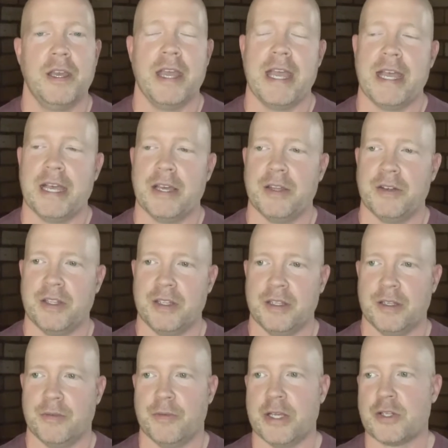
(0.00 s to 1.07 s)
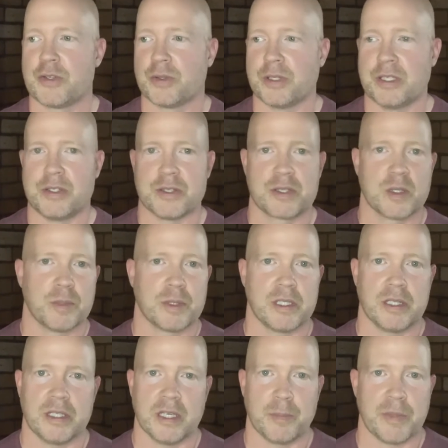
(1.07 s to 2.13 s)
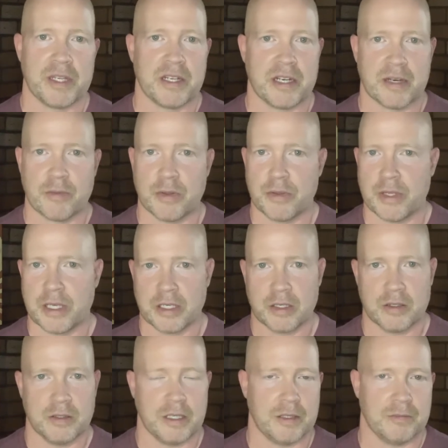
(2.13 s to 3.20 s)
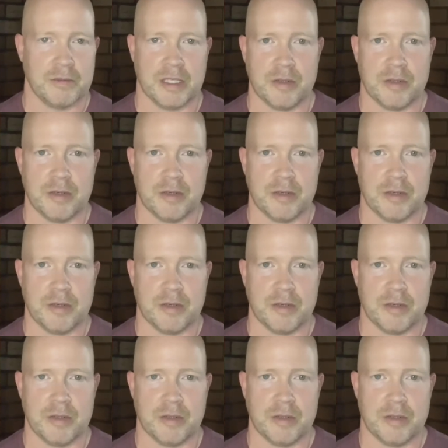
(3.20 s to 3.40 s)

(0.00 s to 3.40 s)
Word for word: and eventually just completely upended everything and, and,